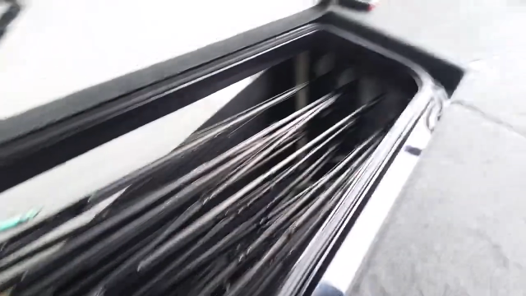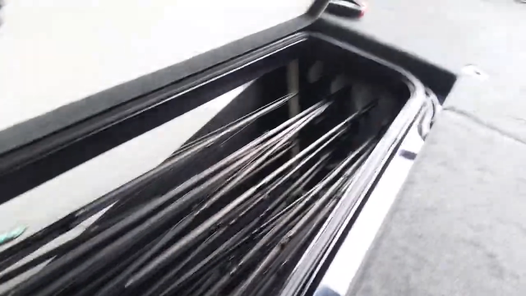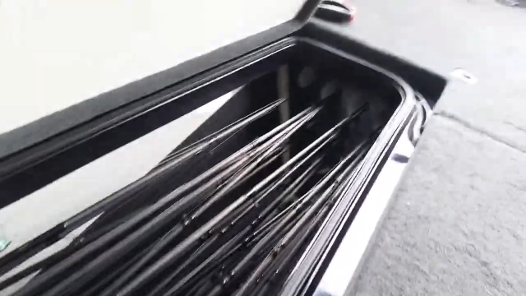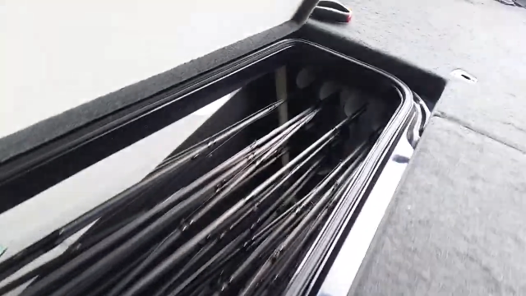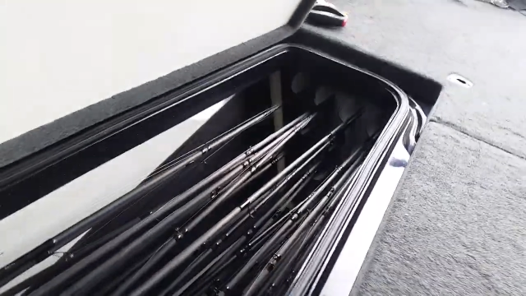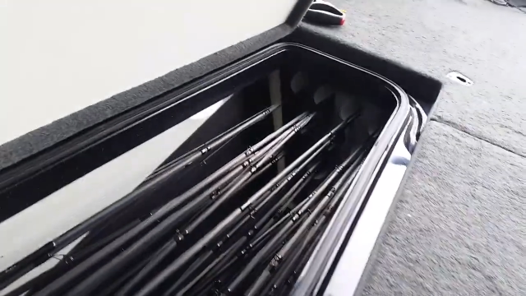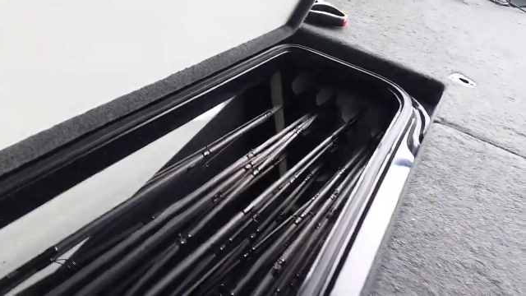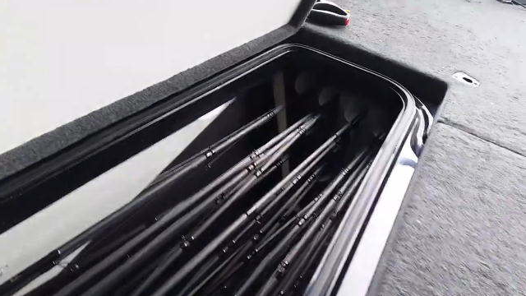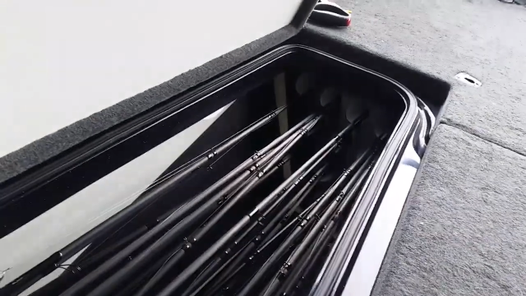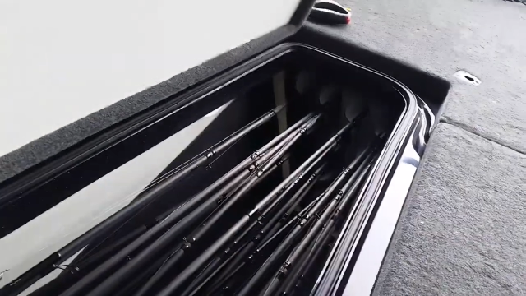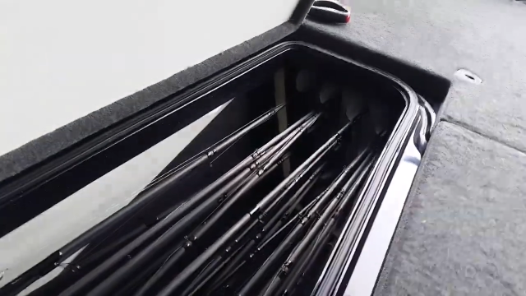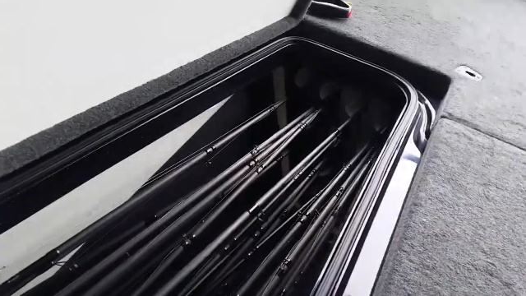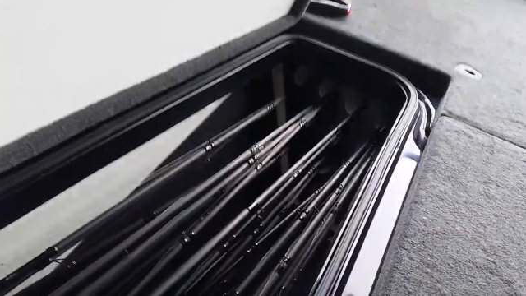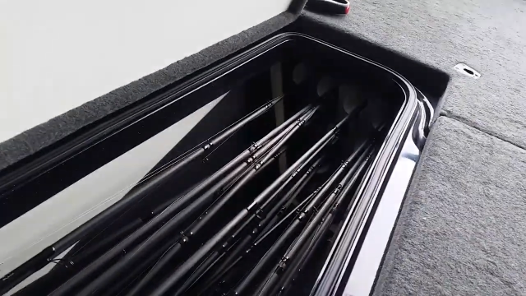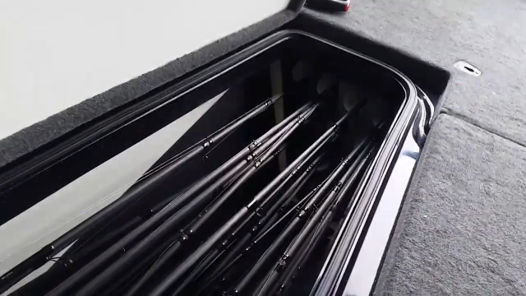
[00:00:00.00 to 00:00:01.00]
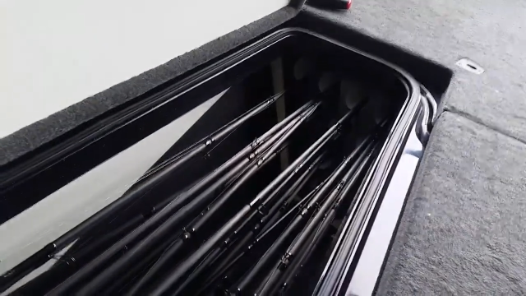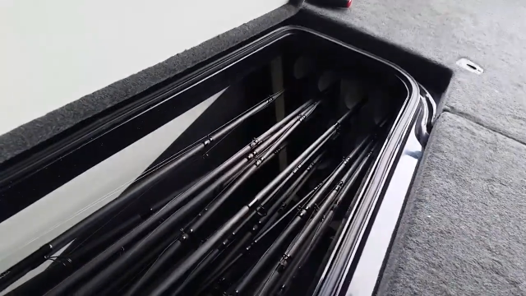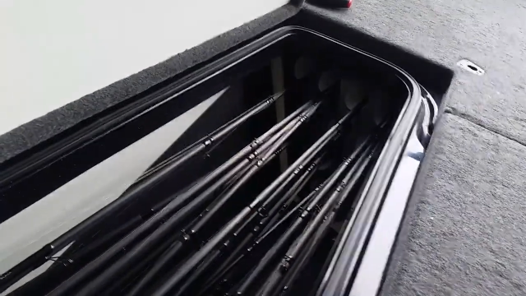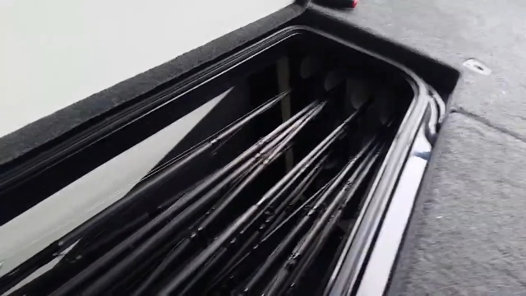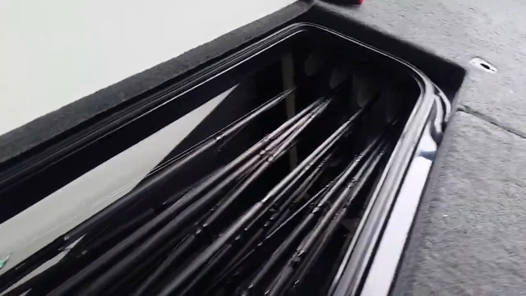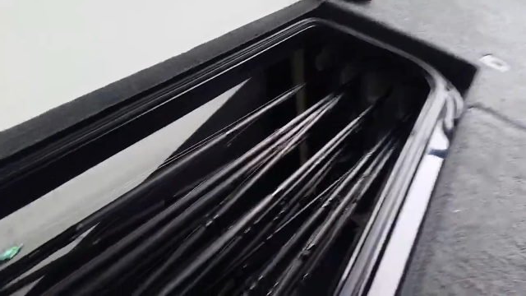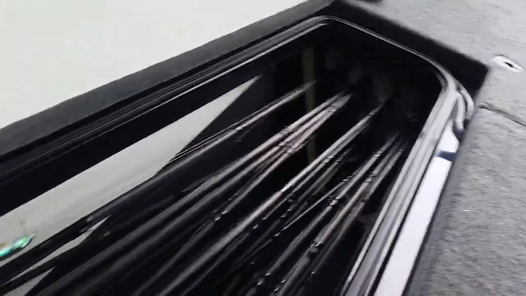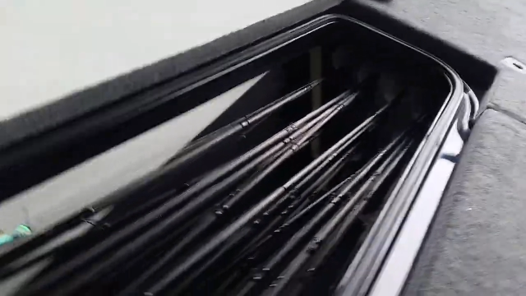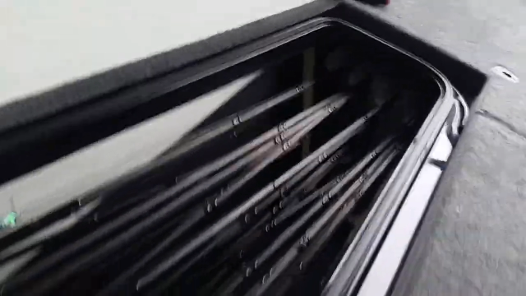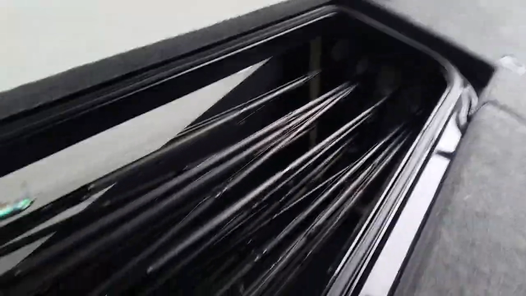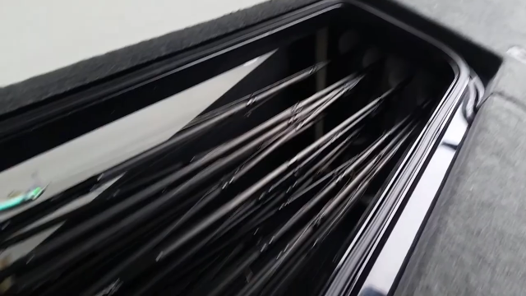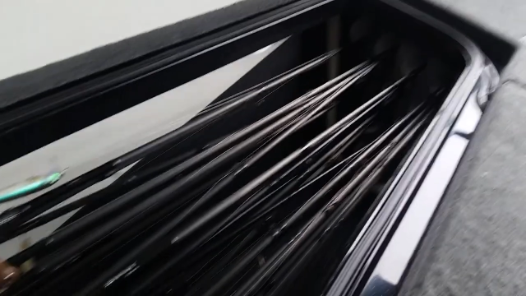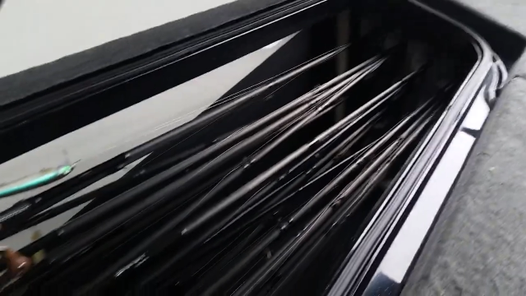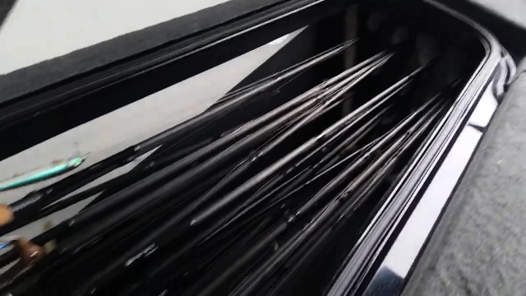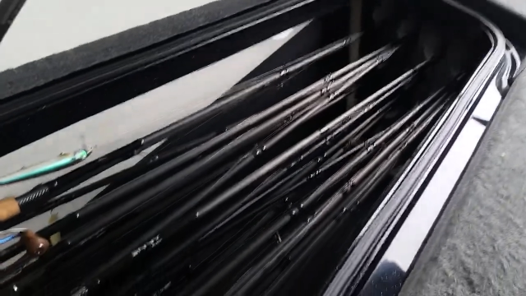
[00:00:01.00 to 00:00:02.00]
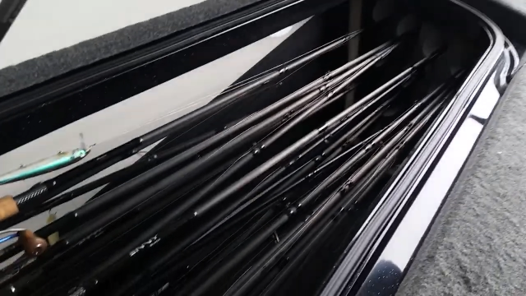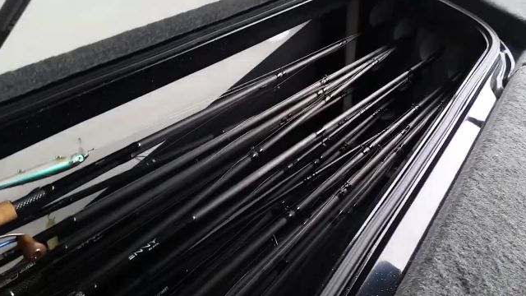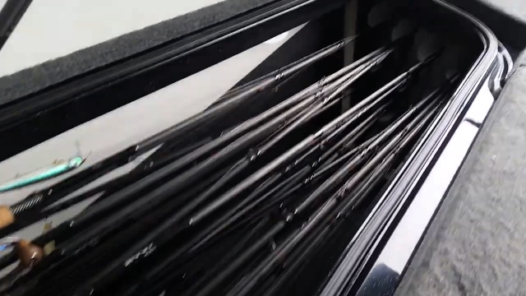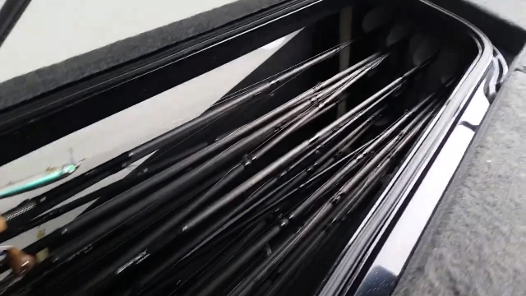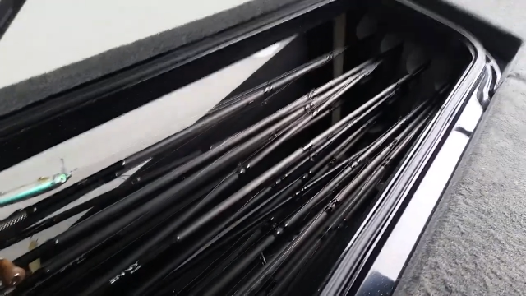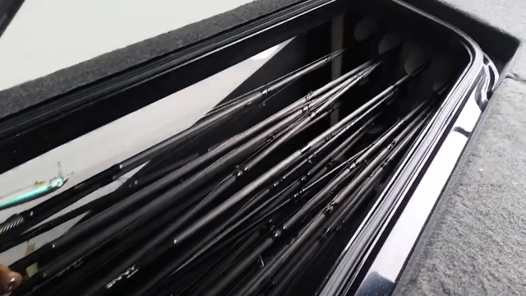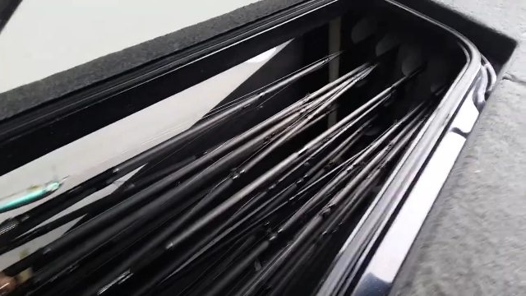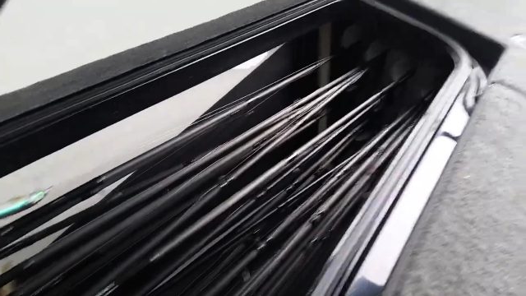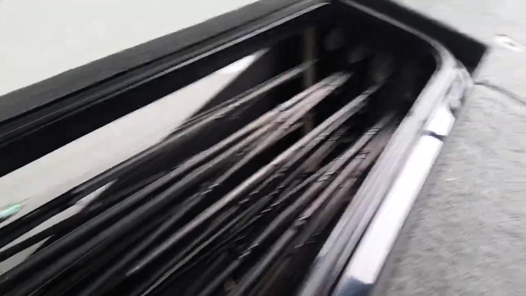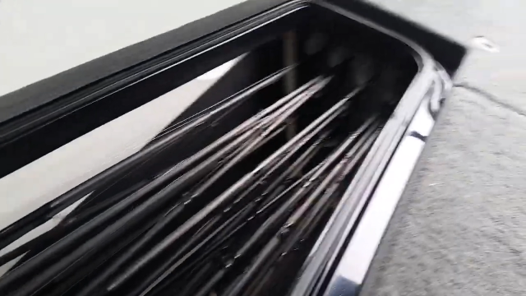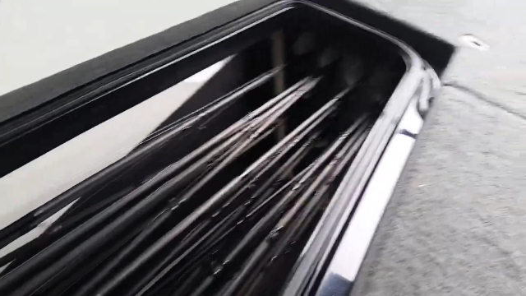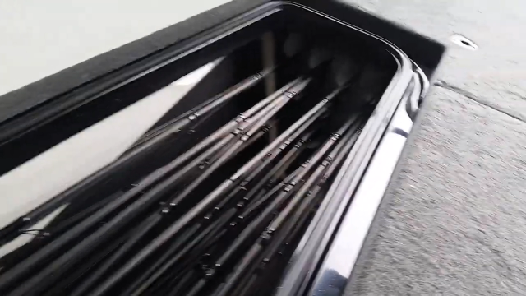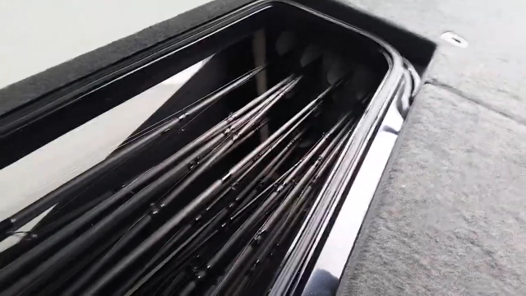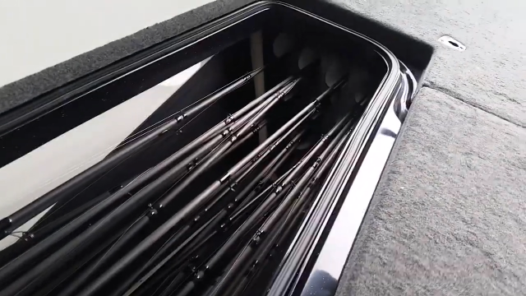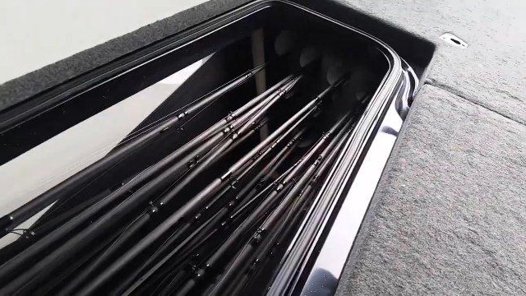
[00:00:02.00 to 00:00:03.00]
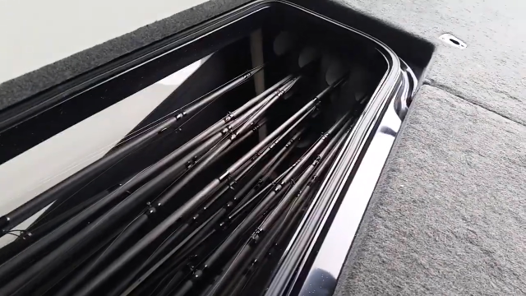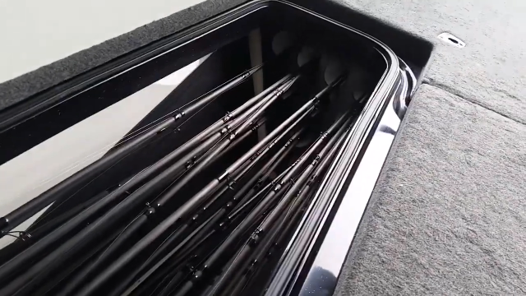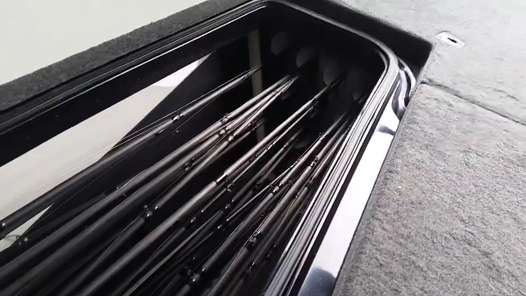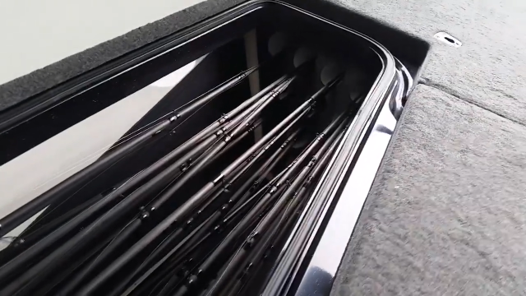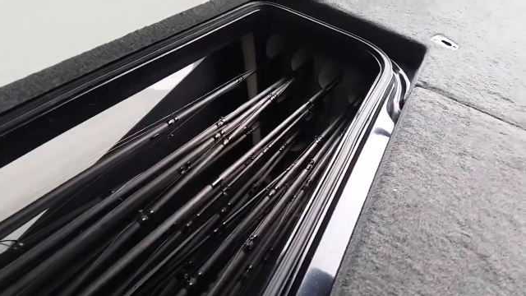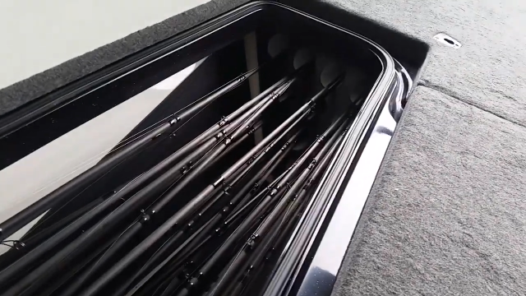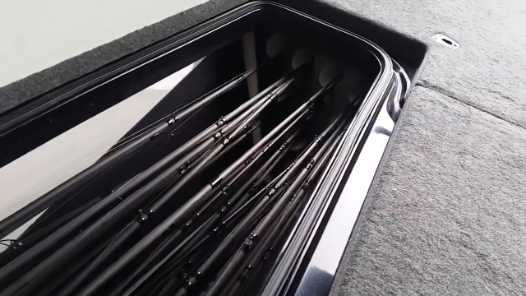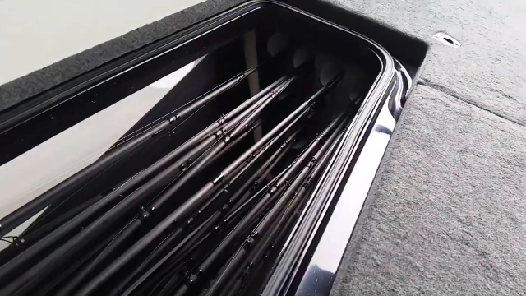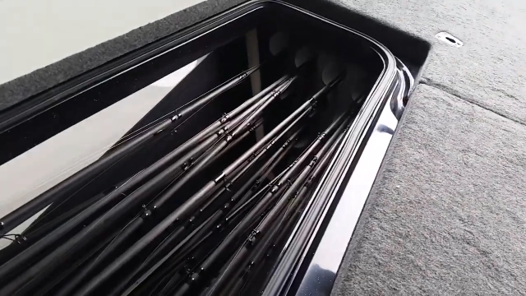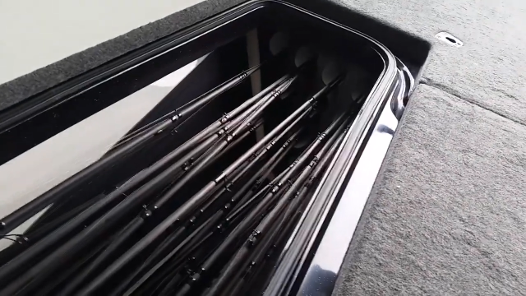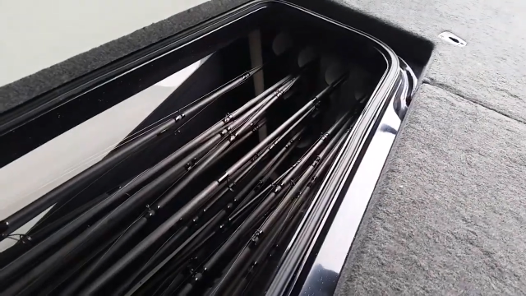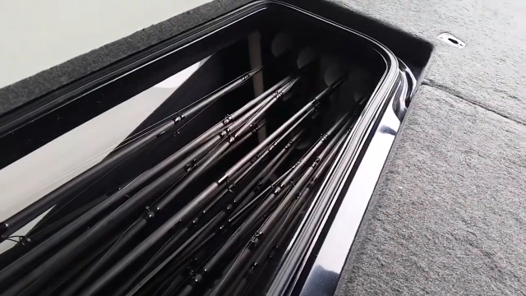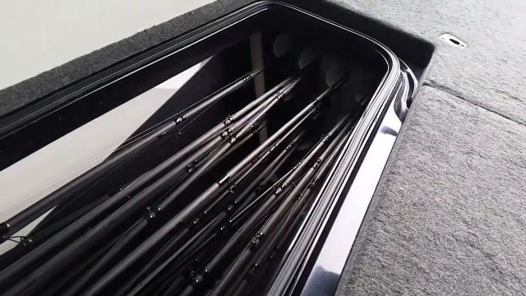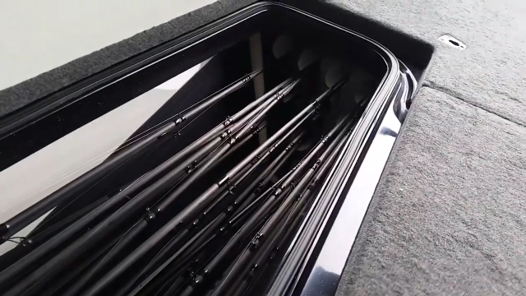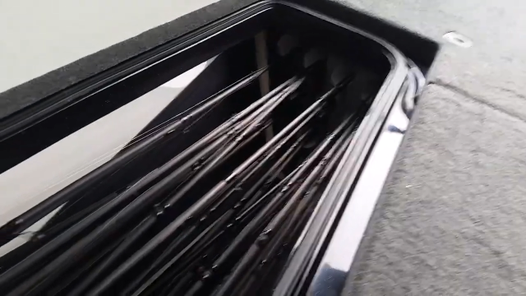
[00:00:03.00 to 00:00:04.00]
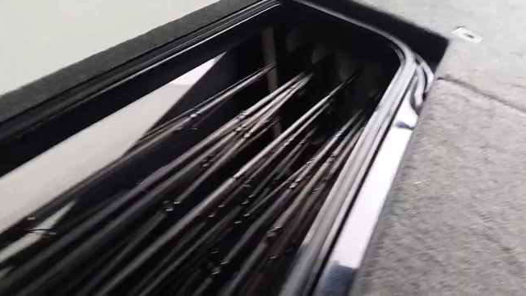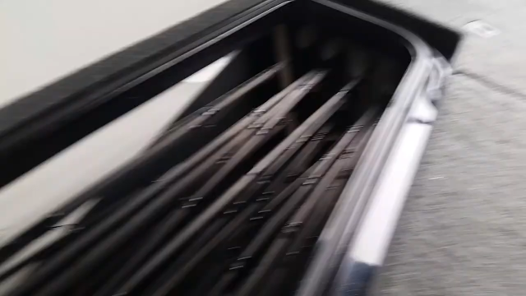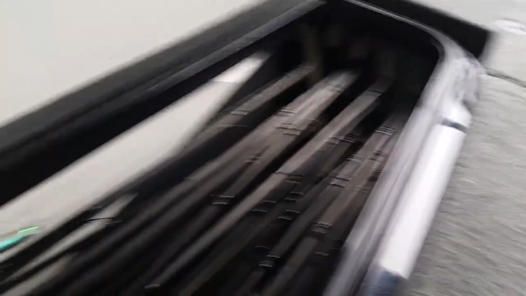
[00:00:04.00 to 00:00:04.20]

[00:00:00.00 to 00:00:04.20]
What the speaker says: (no speaker visible)